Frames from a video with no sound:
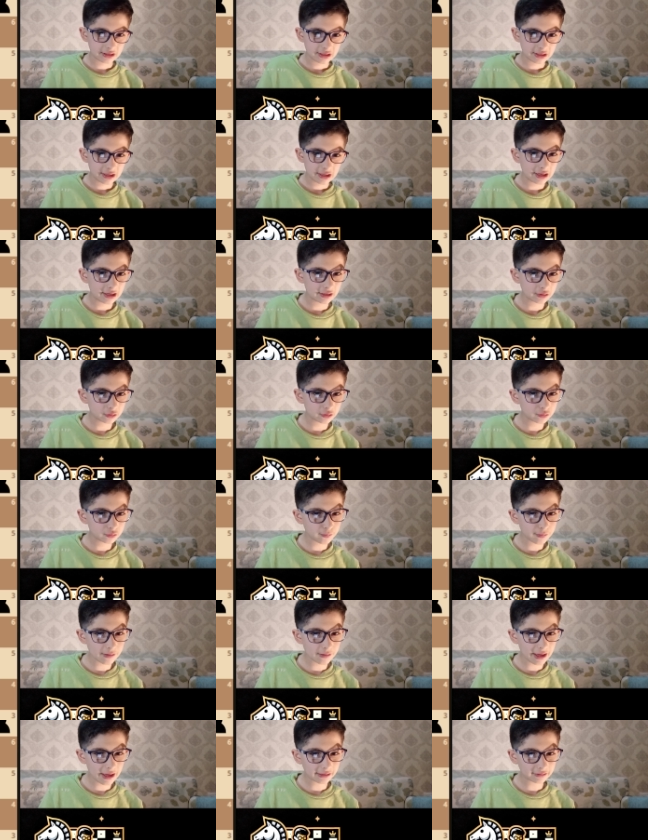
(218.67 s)
And
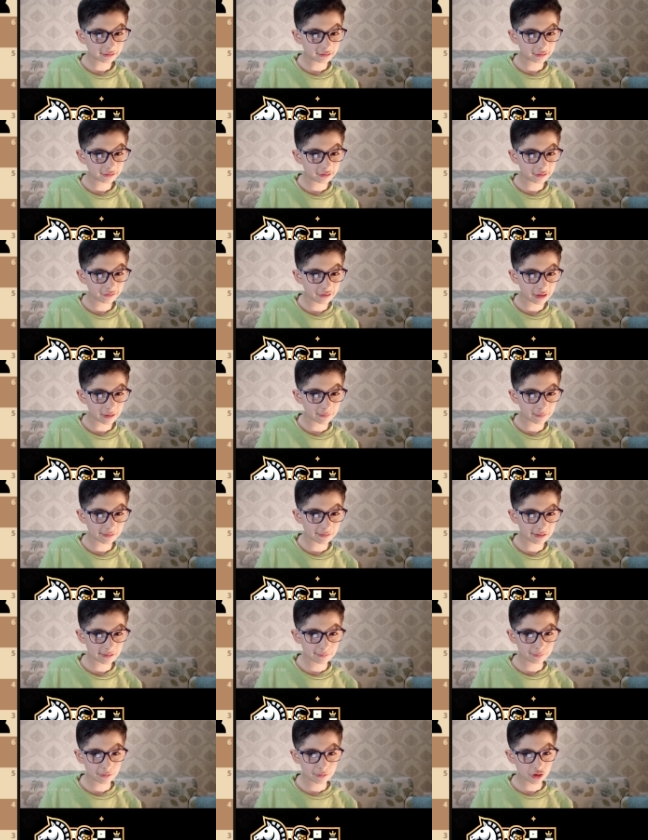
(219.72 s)
black develops
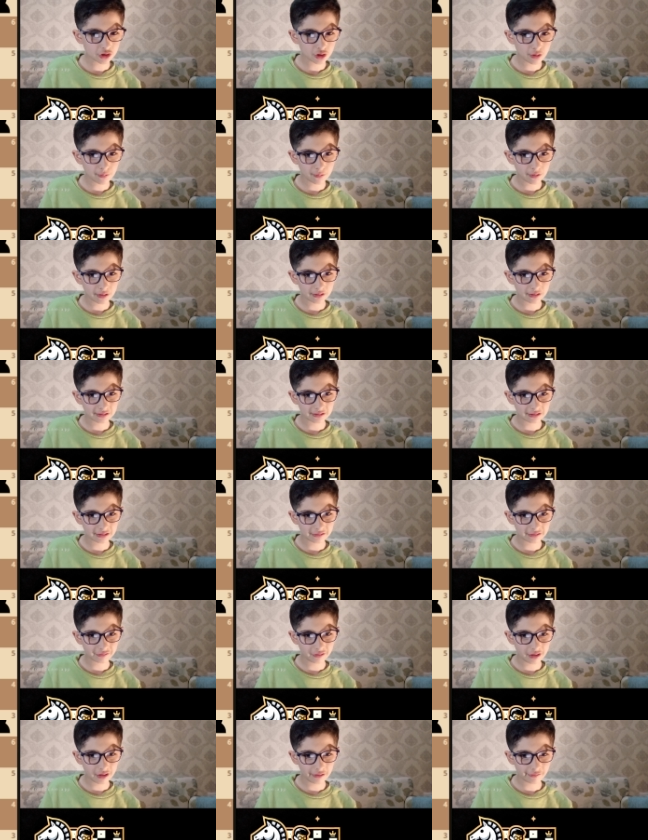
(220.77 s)
the bishop on
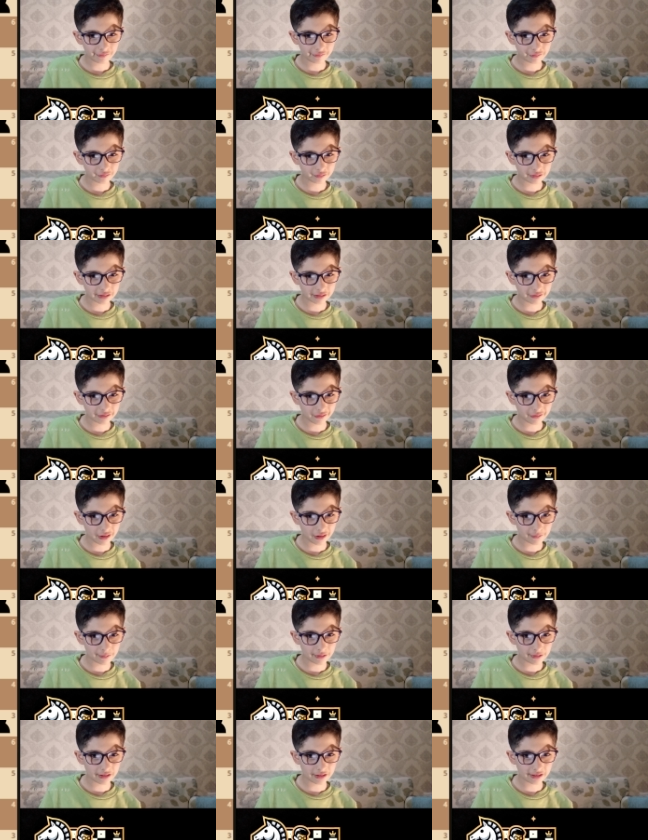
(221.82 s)
c5. We
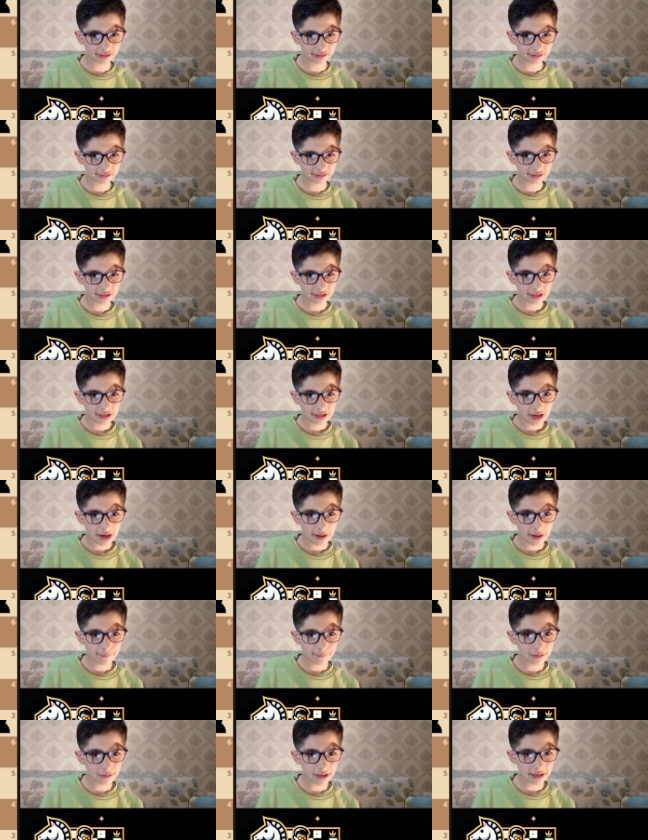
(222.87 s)
develop the knight,
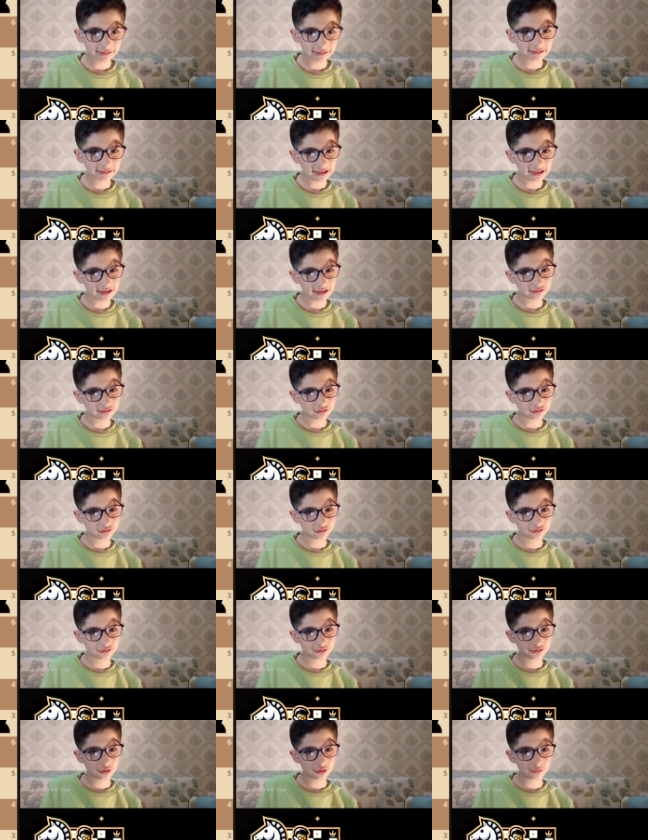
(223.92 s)
and black
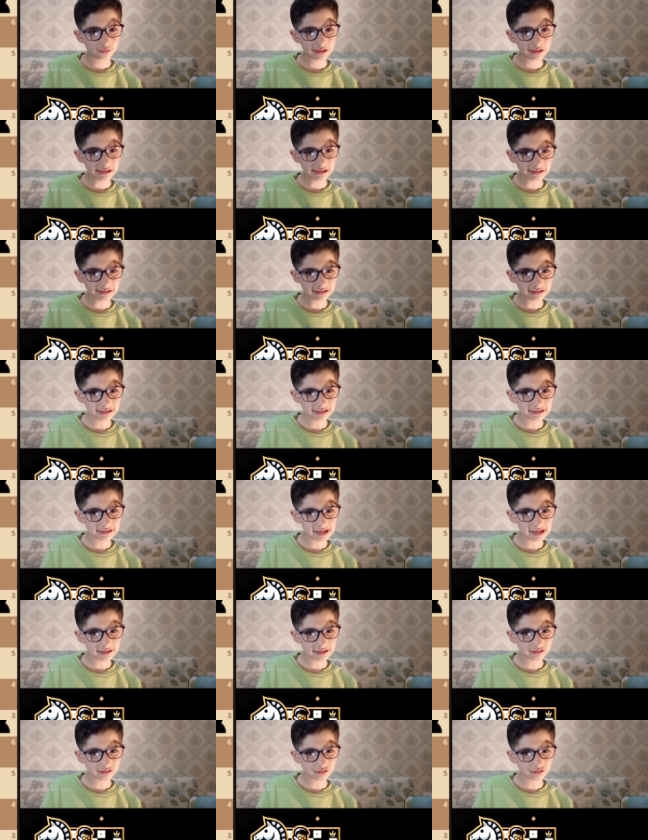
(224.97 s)
castles. The reason he
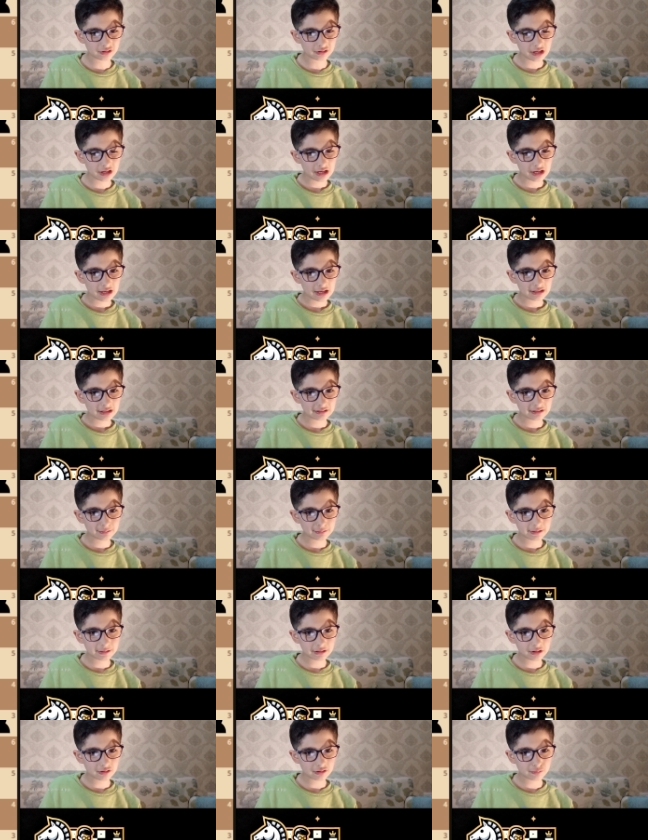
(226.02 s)
castles is
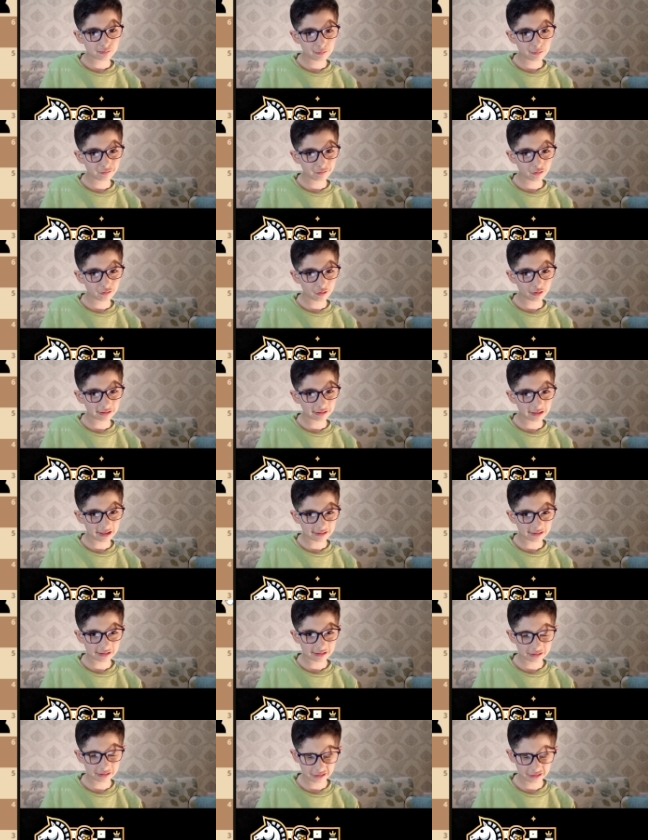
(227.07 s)
because before
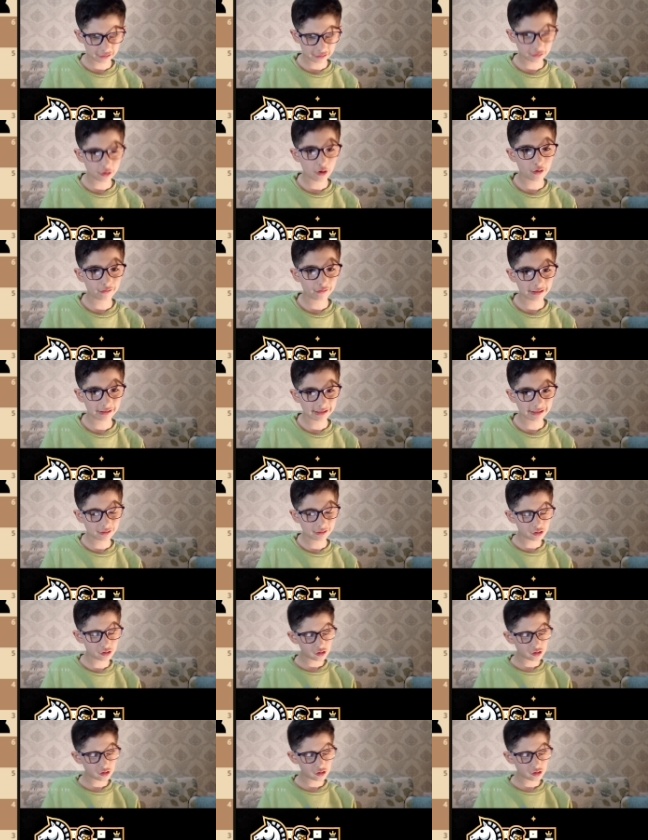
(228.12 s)
castling, like over here,